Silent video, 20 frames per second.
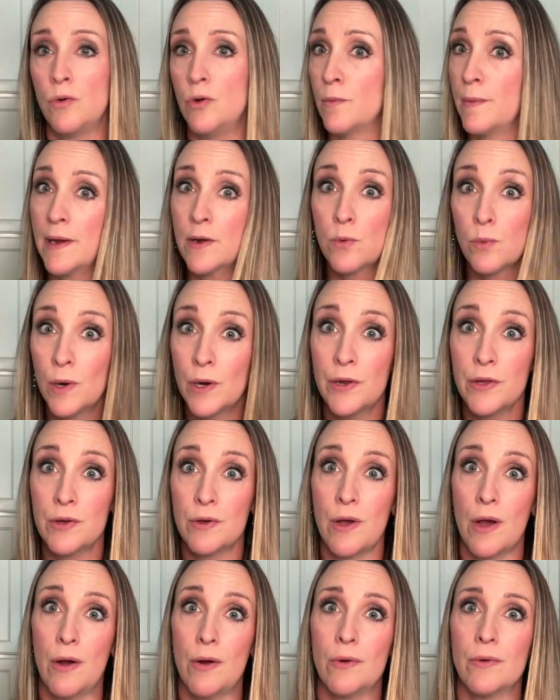no matter where you
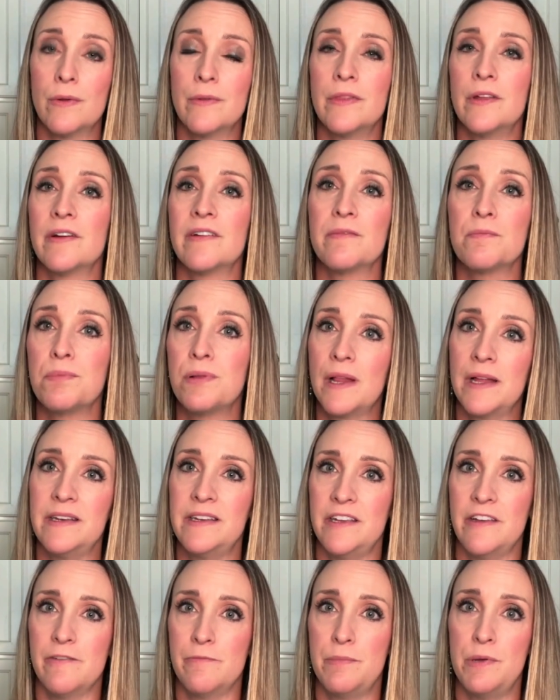go, there's
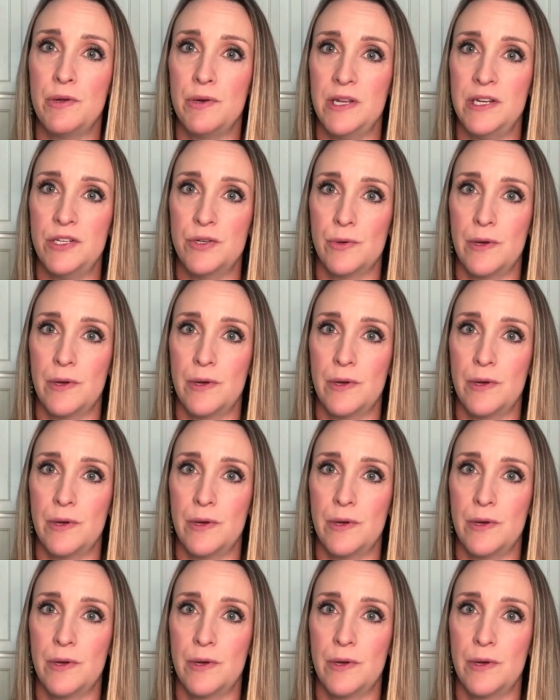plenty of beauty to